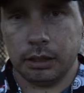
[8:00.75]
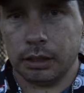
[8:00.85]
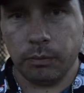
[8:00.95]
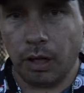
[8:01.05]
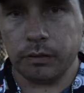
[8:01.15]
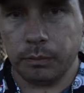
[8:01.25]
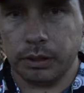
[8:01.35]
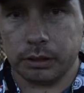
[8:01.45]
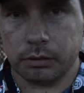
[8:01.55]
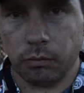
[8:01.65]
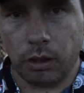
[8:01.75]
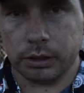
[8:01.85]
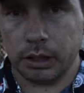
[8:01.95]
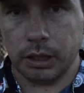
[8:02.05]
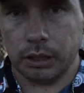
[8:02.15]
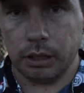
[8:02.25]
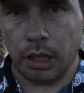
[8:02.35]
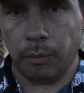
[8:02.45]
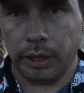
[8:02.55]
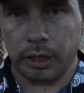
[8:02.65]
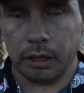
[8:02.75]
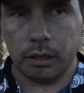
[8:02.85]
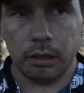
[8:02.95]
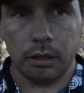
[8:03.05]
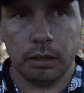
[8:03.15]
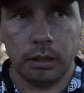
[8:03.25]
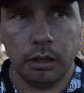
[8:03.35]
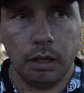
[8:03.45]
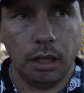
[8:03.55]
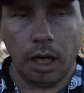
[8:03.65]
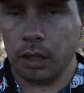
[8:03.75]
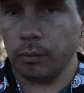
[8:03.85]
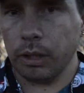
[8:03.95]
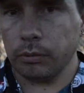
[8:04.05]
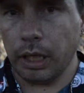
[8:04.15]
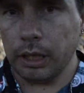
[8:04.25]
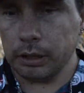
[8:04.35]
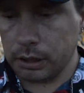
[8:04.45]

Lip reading: some comfortableness while sitting on a bike. I don't mind riding and